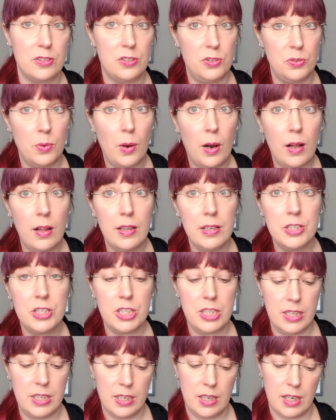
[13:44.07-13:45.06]

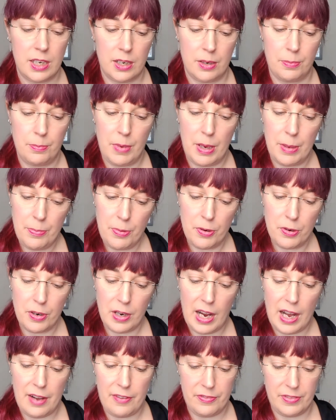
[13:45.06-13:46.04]
duology,
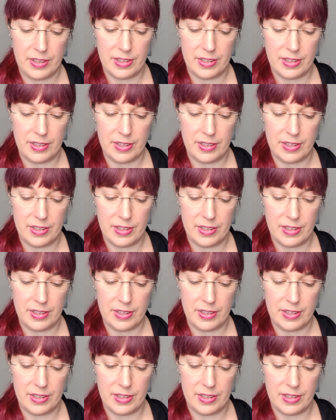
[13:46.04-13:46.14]
Maplecroft.